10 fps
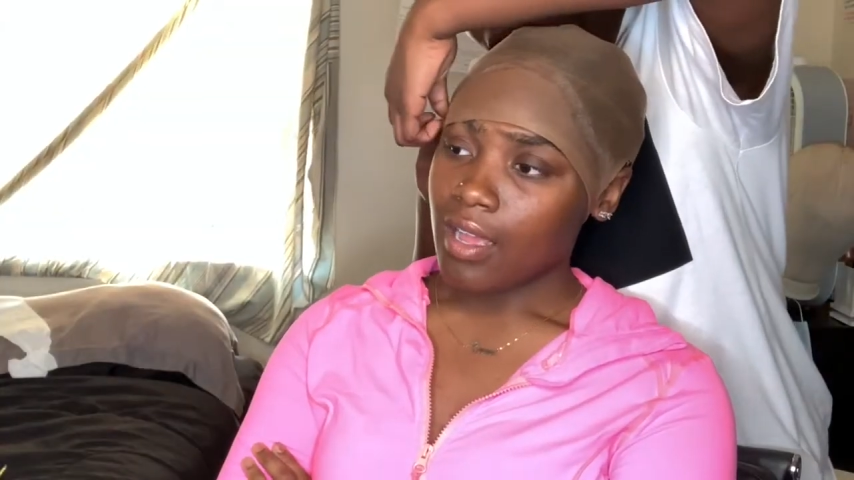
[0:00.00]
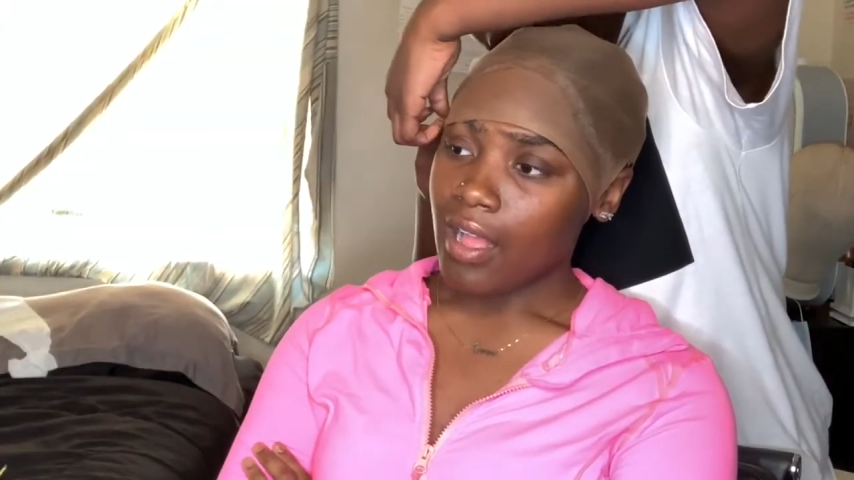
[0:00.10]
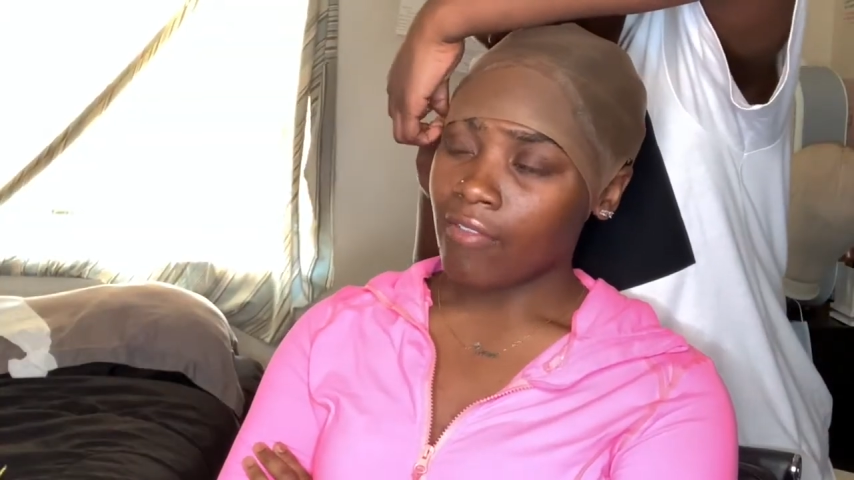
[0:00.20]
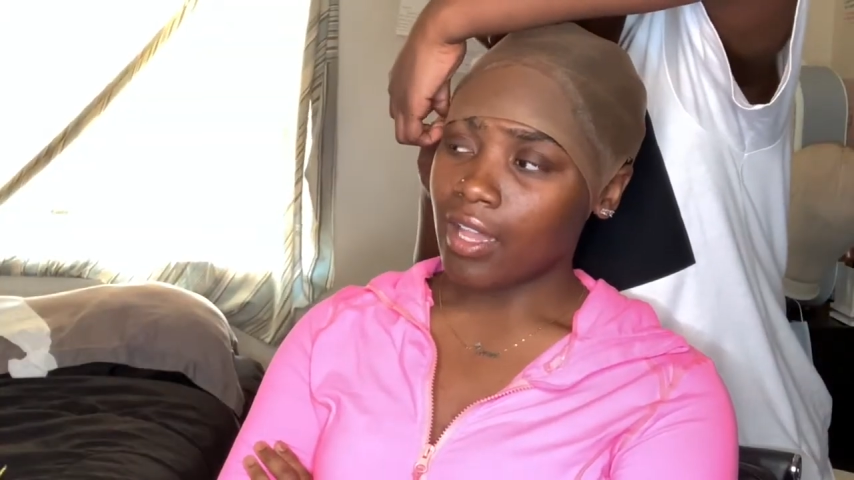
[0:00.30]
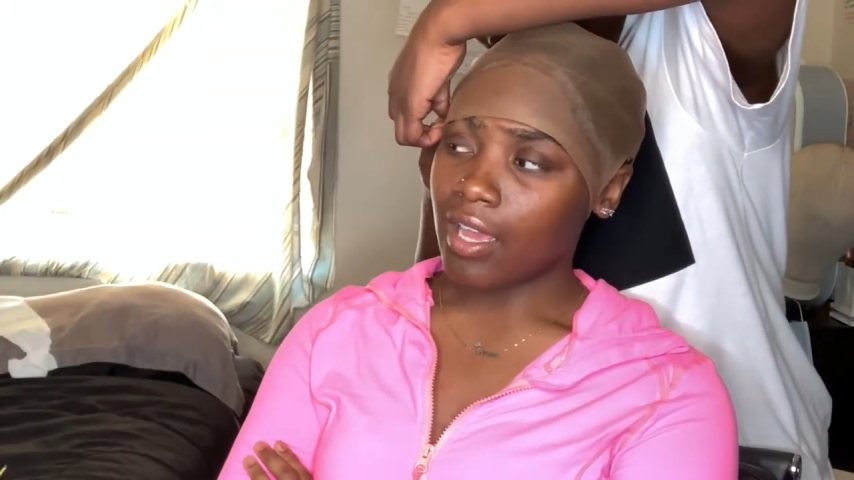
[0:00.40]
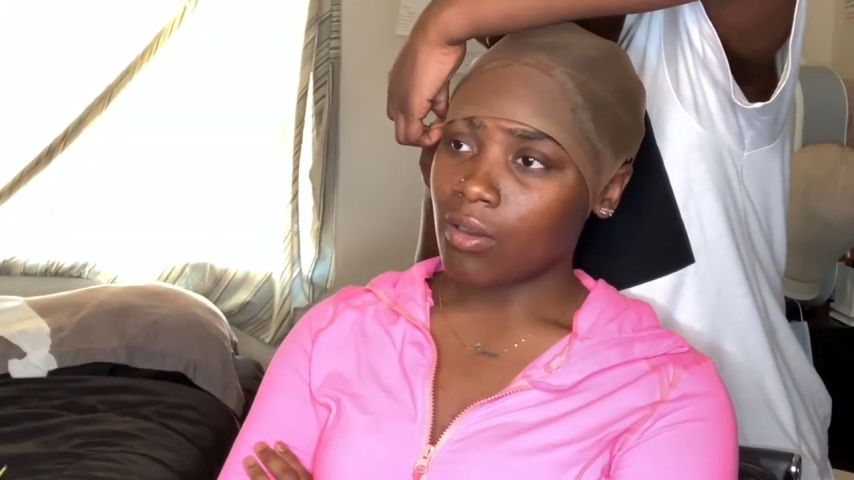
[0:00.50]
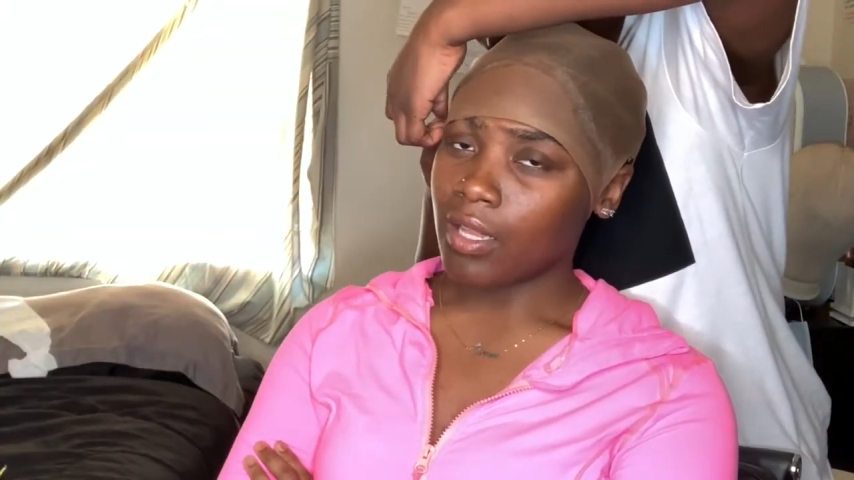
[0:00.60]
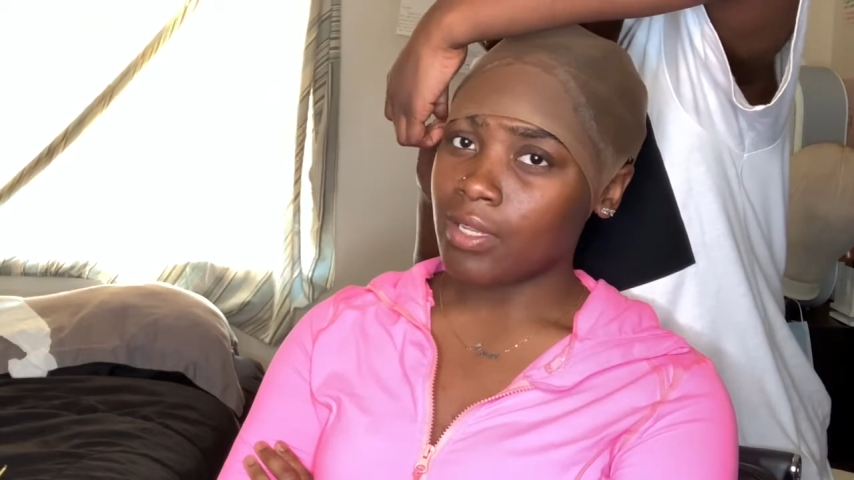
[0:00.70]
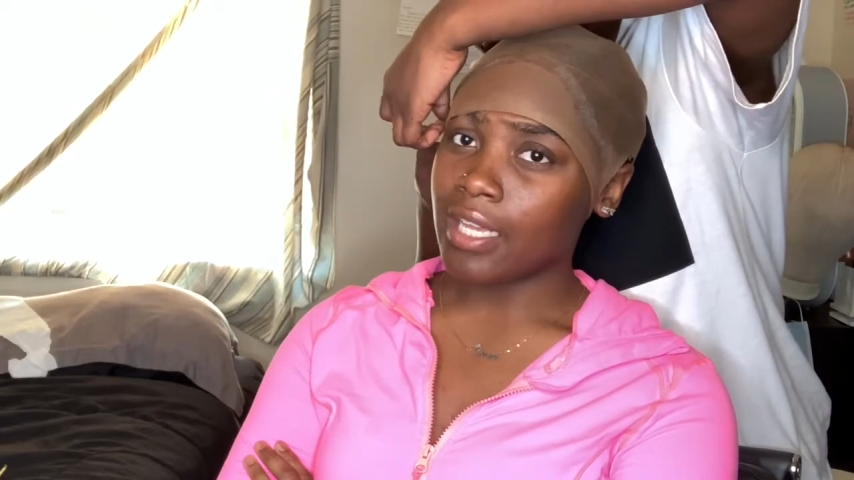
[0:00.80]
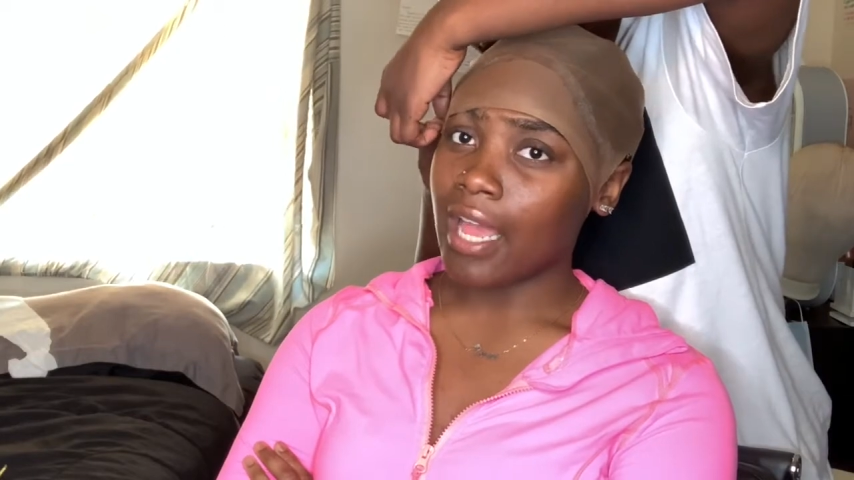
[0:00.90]
So now
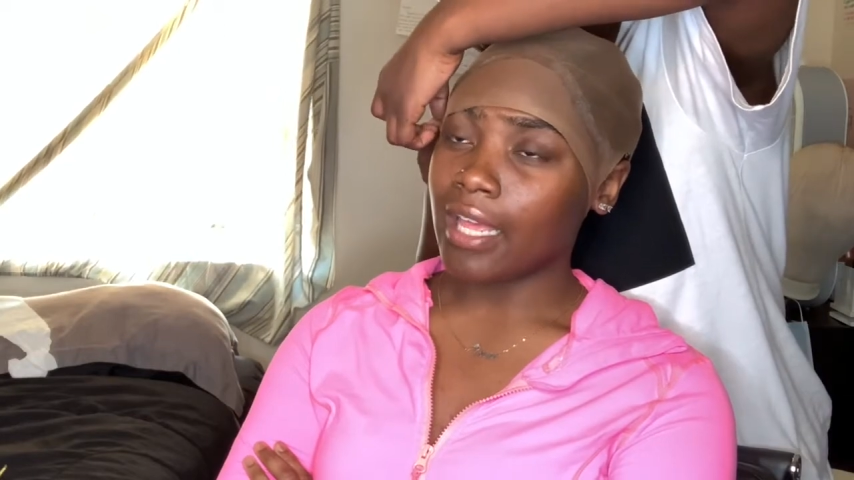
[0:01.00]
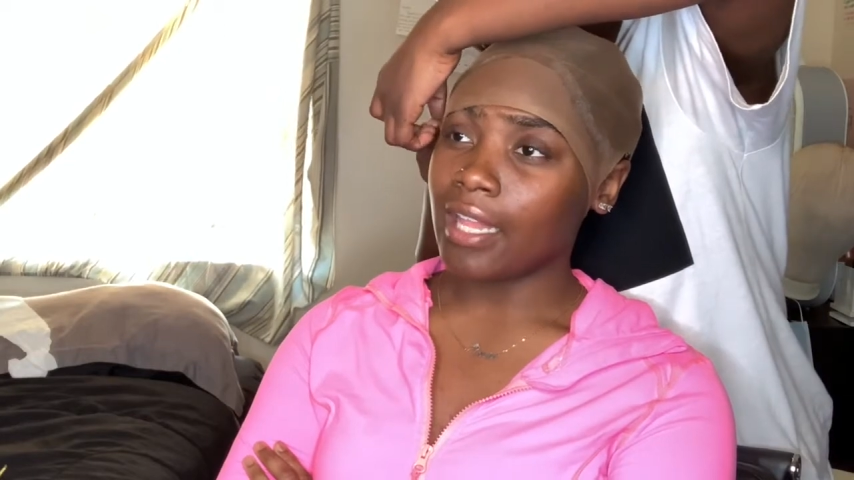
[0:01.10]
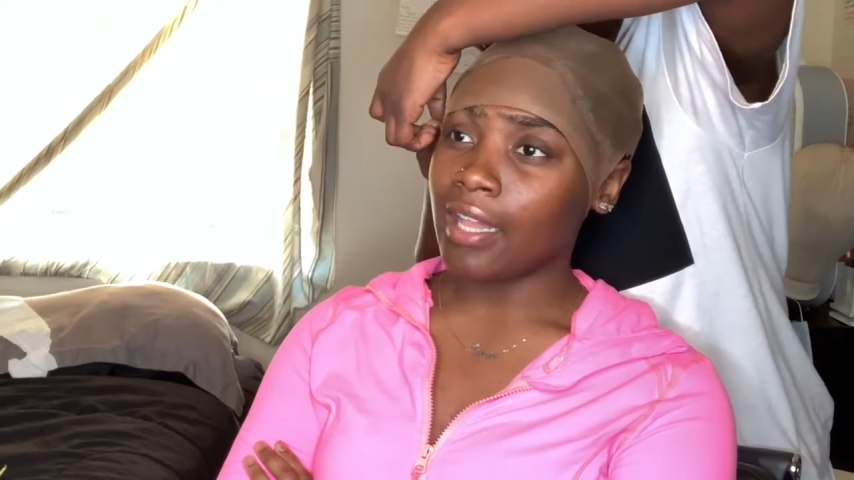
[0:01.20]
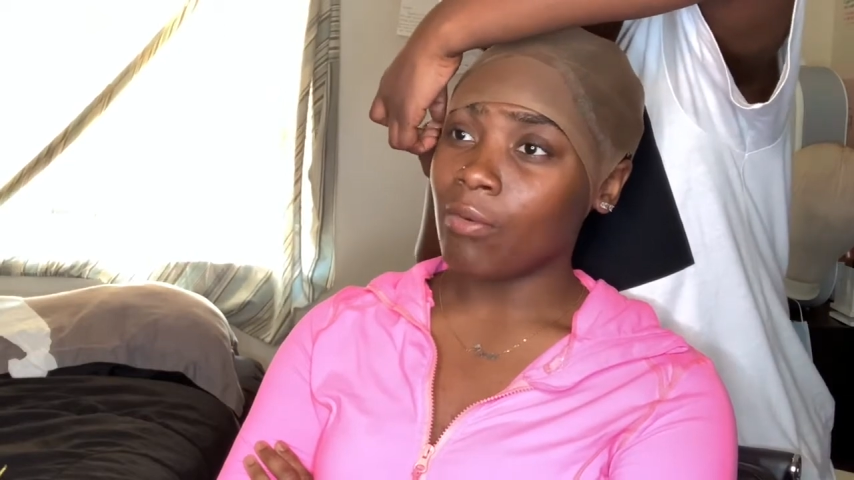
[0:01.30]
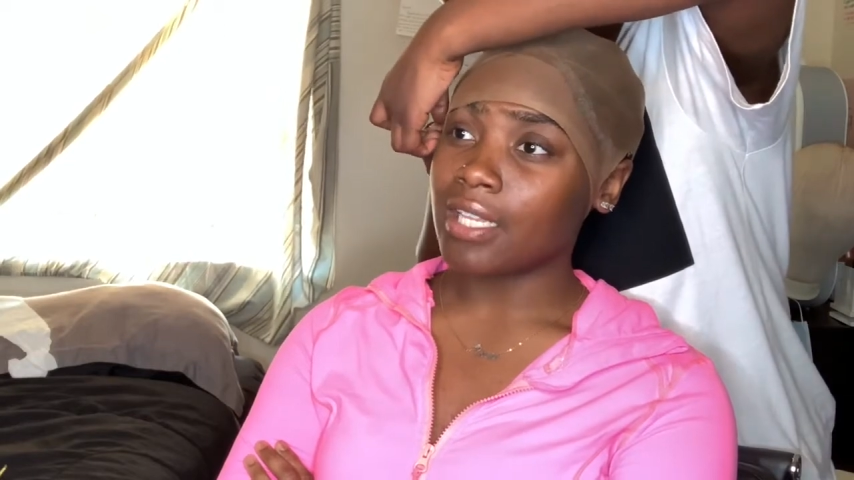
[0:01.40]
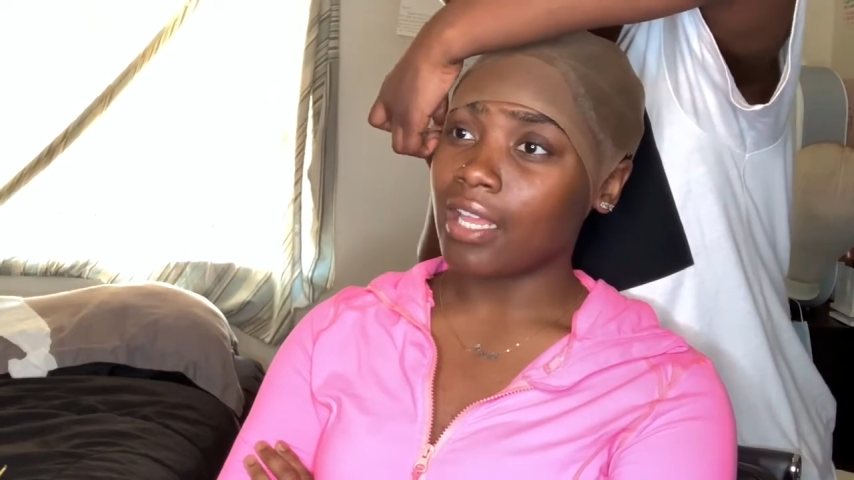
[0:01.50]
I'm cutting off